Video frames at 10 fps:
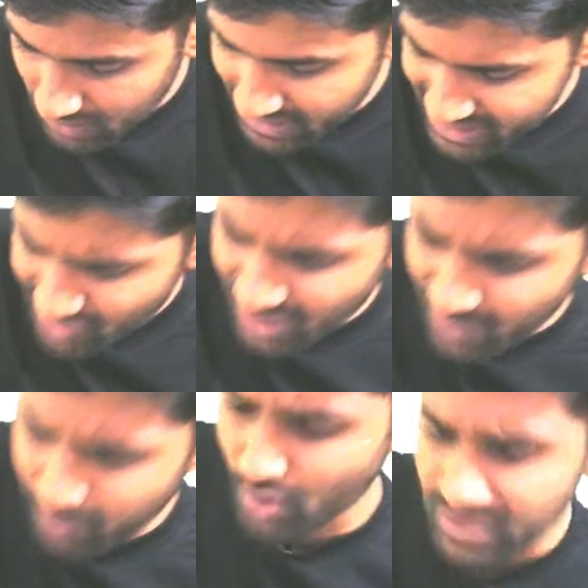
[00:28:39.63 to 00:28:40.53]
It's not
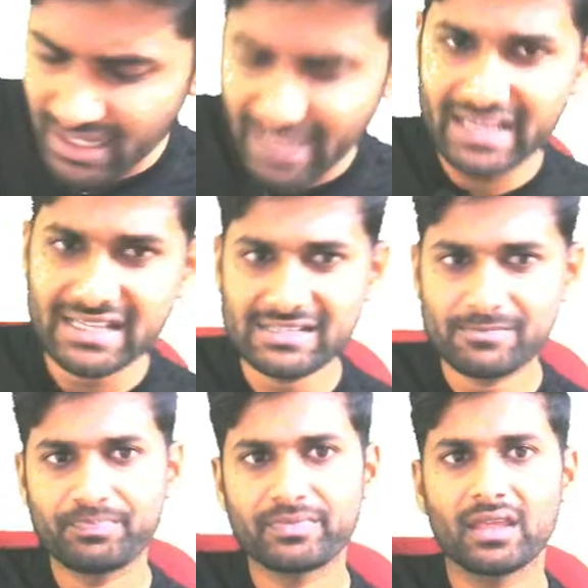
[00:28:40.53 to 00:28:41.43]
a both, guys.
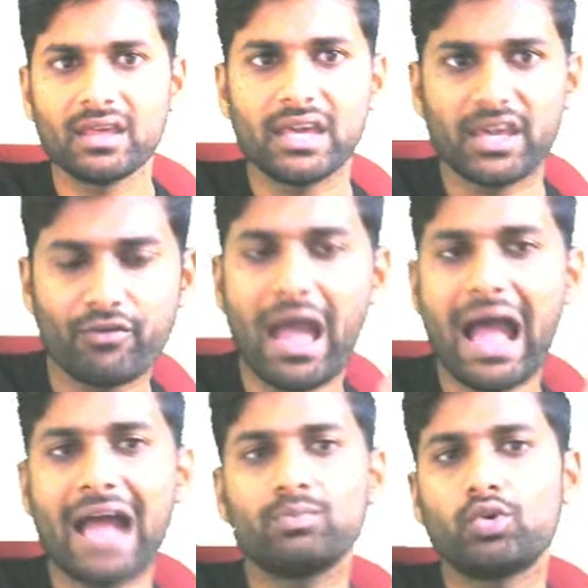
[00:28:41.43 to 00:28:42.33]
If you
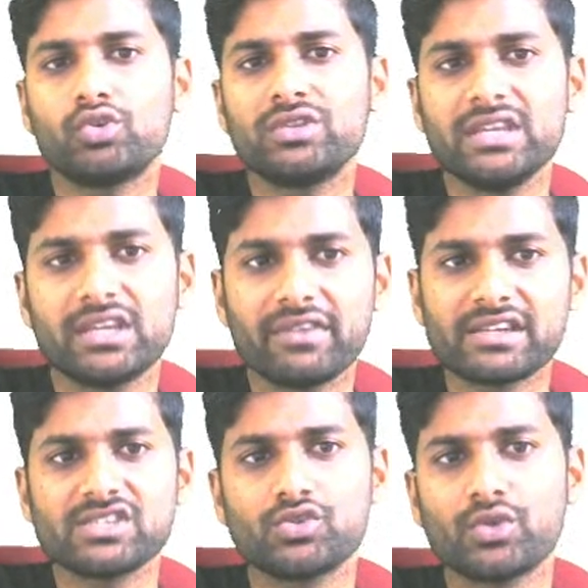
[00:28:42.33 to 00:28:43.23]
add both the
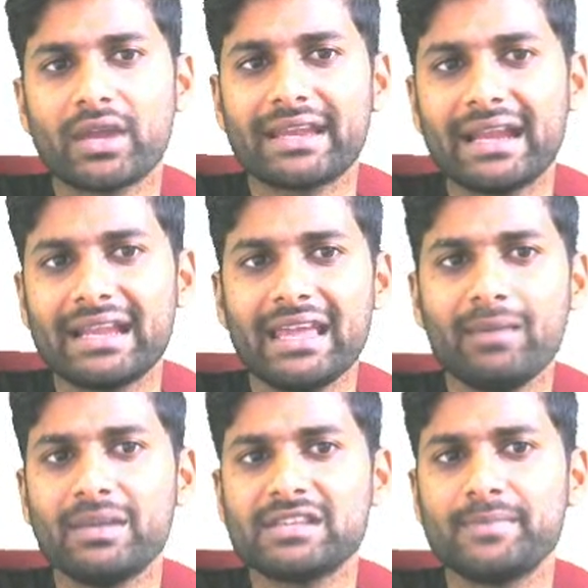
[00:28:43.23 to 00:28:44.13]
equations, you can get A
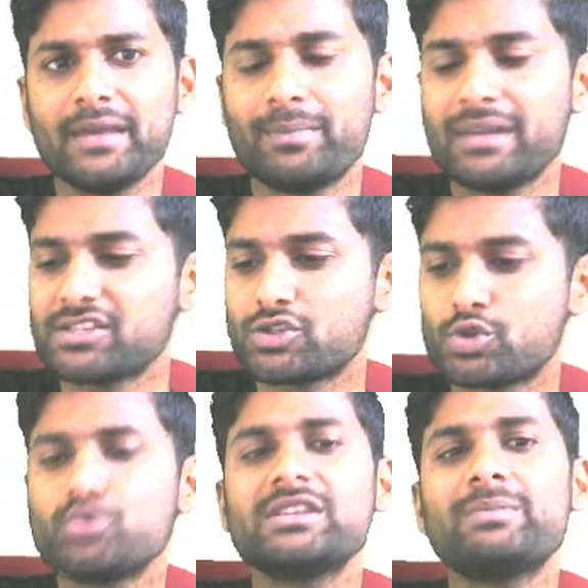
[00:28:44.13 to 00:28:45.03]
plus B plus
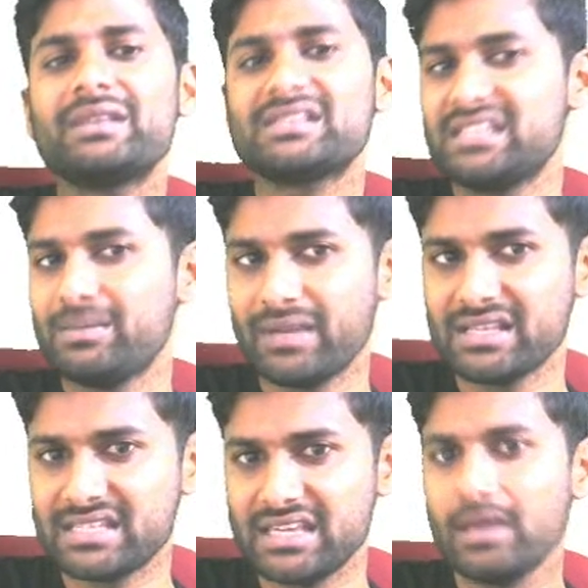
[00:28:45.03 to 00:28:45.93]
2C plus D
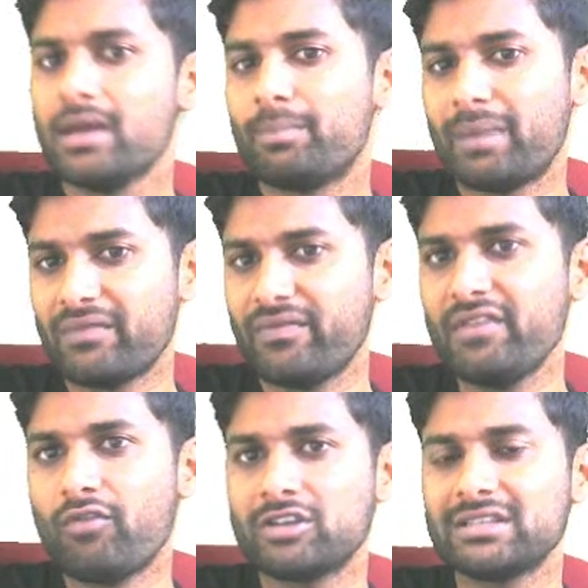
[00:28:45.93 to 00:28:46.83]
plus E. But
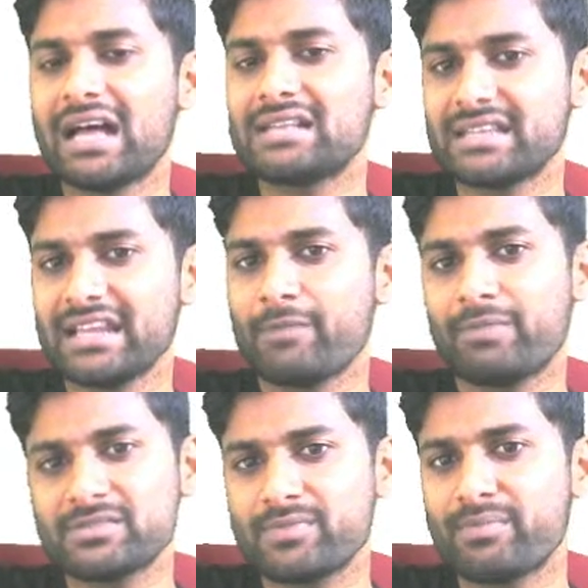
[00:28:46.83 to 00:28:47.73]
we want the answer A
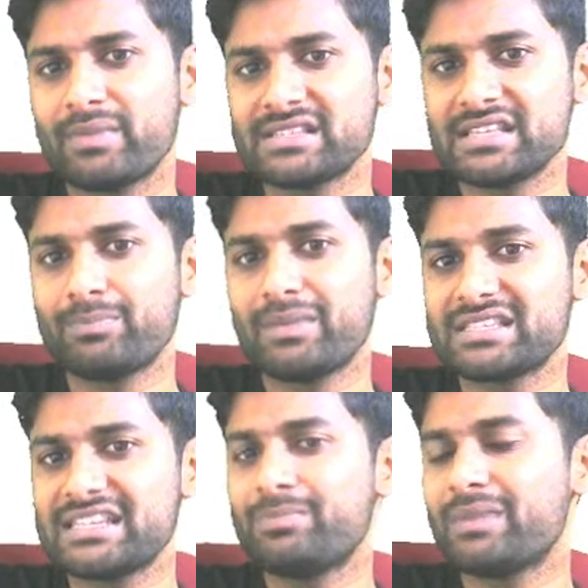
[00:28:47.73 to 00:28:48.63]
plus B plus C
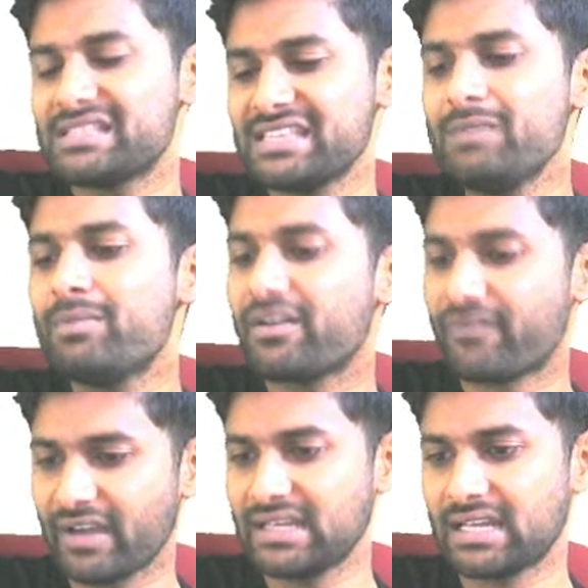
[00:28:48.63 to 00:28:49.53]
plus D plus E by
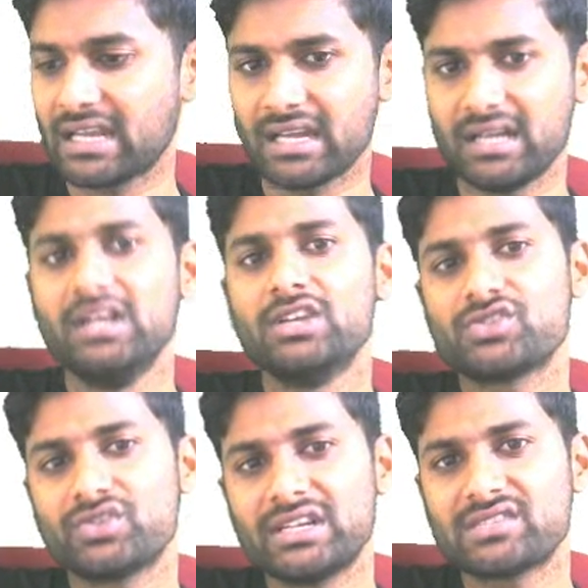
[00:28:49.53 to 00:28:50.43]
5, Nana.
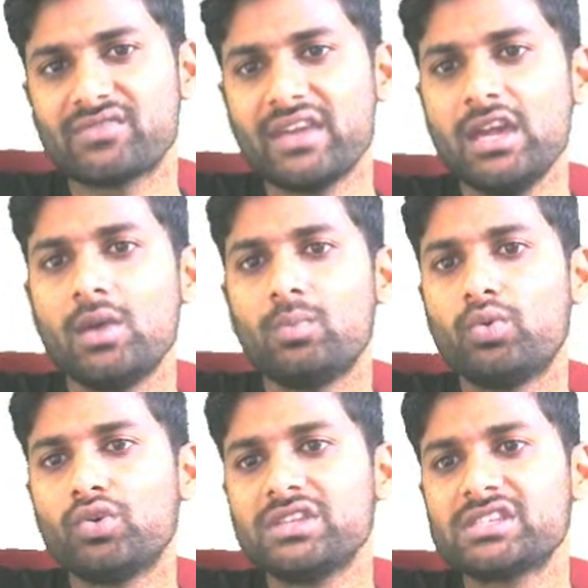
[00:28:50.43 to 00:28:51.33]
So that's why
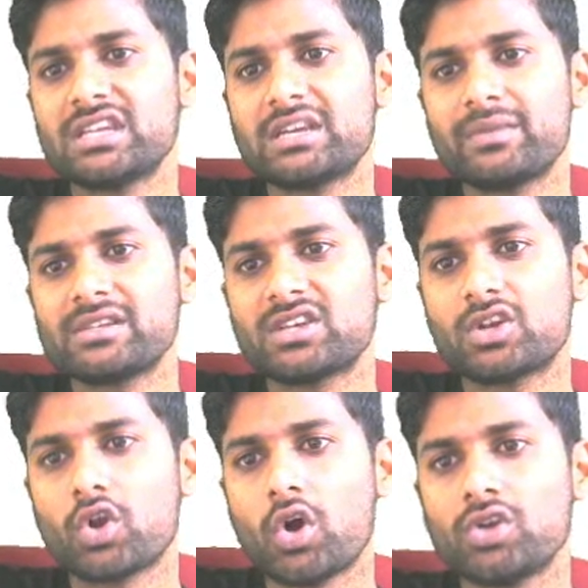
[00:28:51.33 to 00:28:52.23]
both the statements are
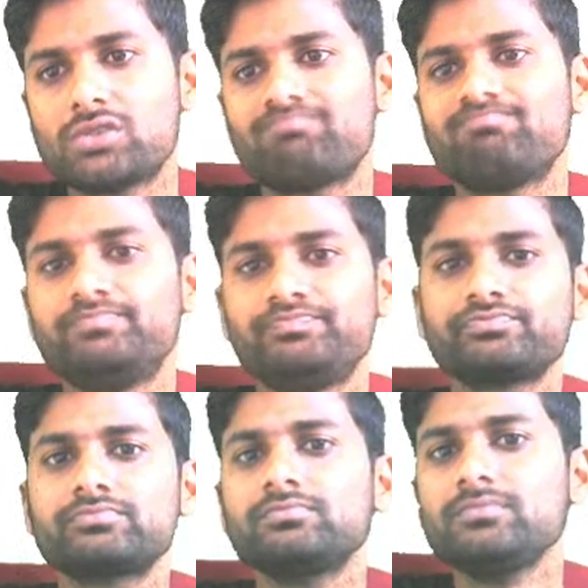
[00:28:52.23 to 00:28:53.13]
not
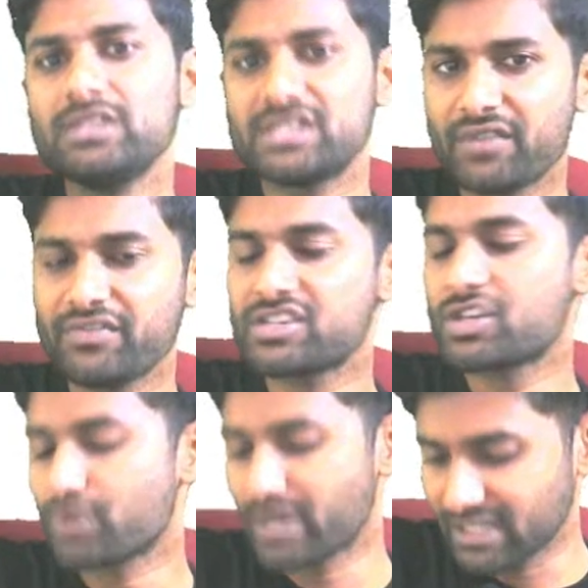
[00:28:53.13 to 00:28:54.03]

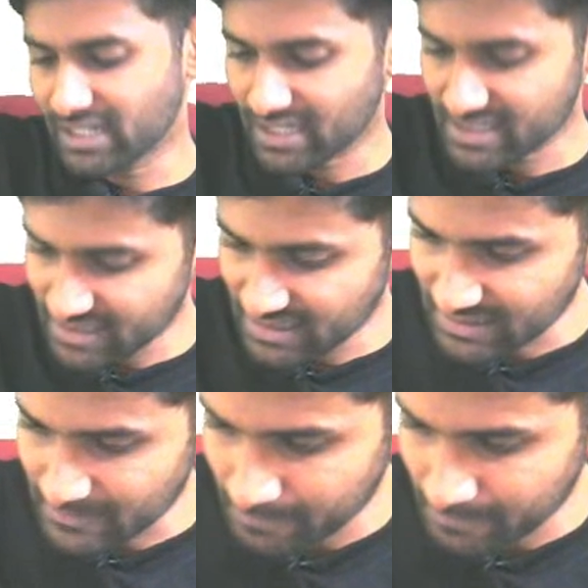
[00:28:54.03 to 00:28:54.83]
sufficient to get that answer.